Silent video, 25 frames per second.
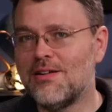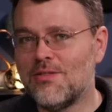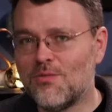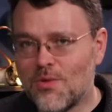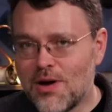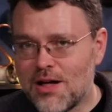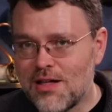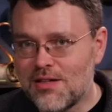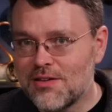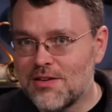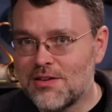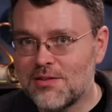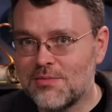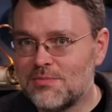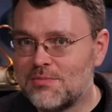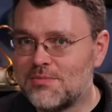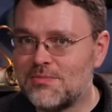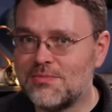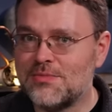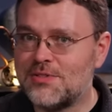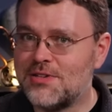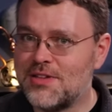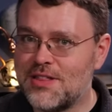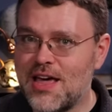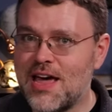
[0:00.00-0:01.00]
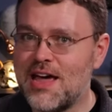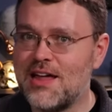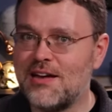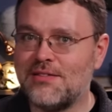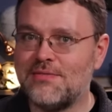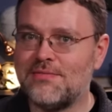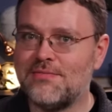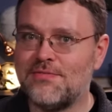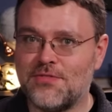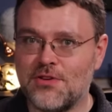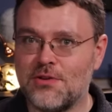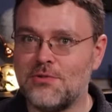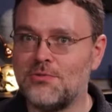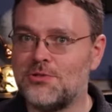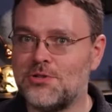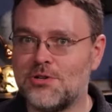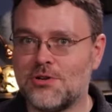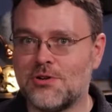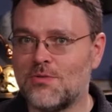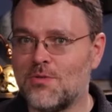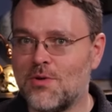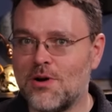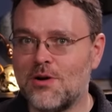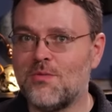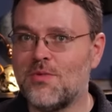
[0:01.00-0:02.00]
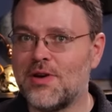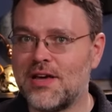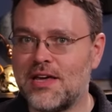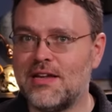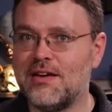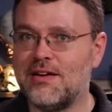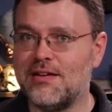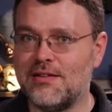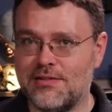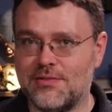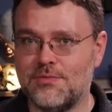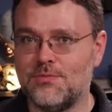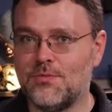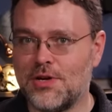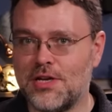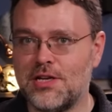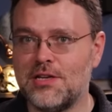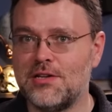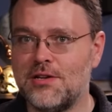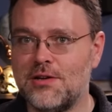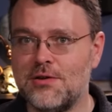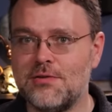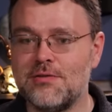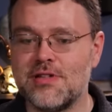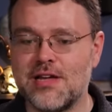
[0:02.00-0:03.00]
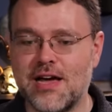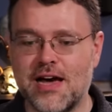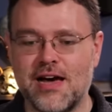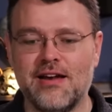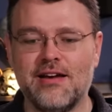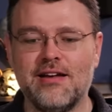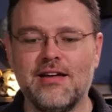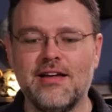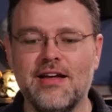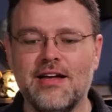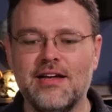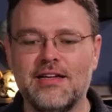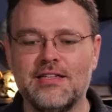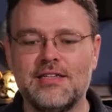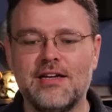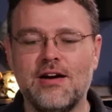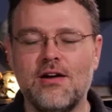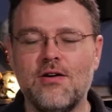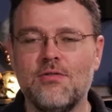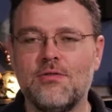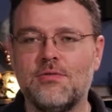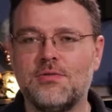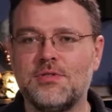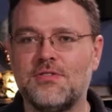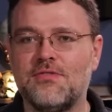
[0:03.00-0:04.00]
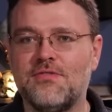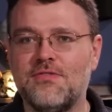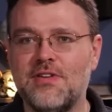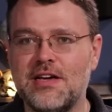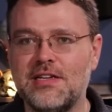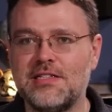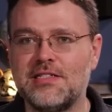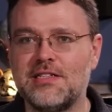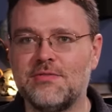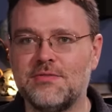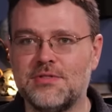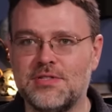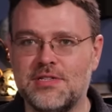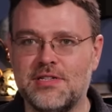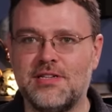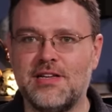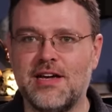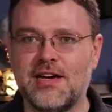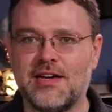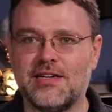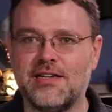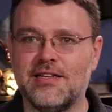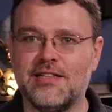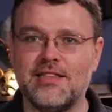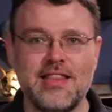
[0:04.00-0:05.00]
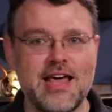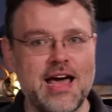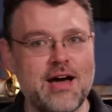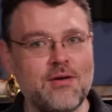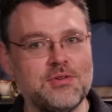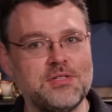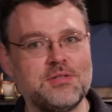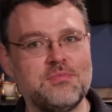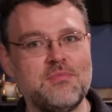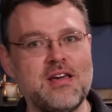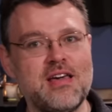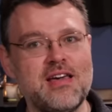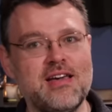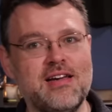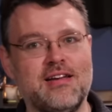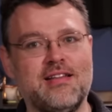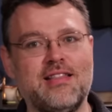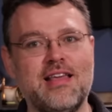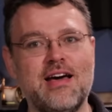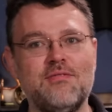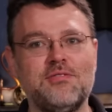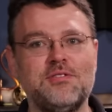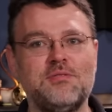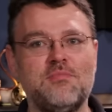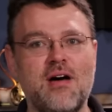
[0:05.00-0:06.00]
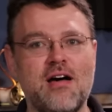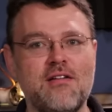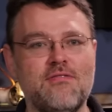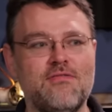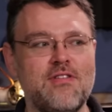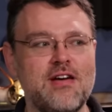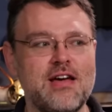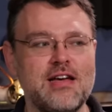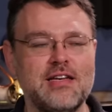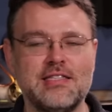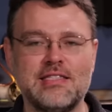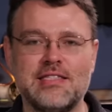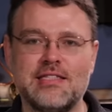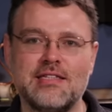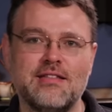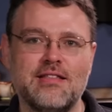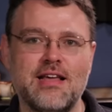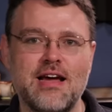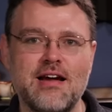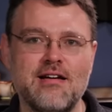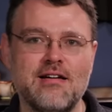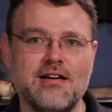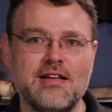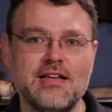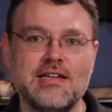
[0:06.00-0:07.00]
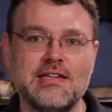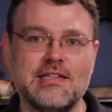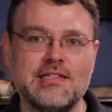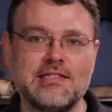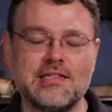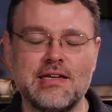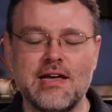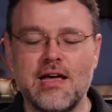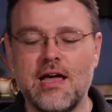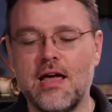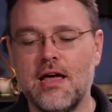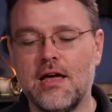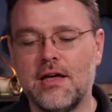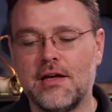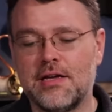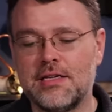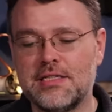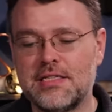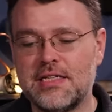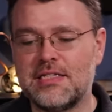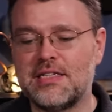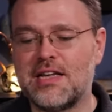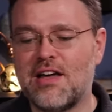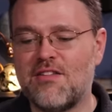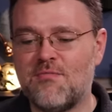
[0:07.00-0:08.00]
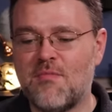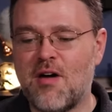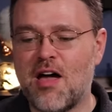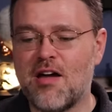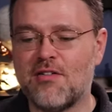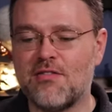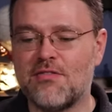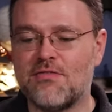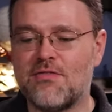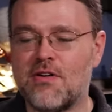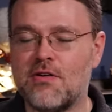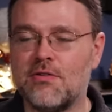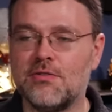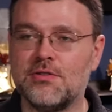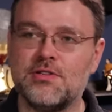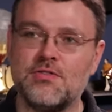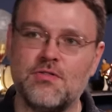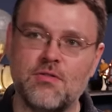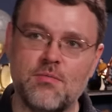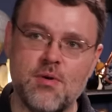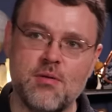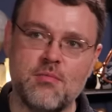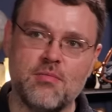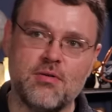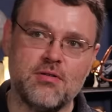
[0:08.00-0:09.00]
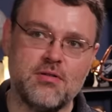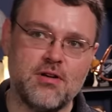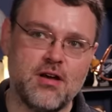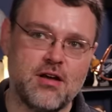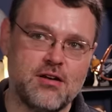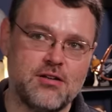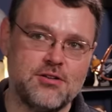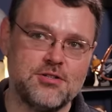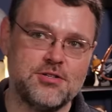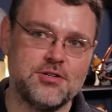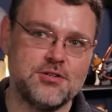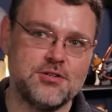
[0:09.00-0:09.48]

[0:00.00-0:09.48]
welcome to that future where we can we can do that. It said, oh, there's a face that was detected. That was me. That was my face. There it is because these have microphones. Remember, not all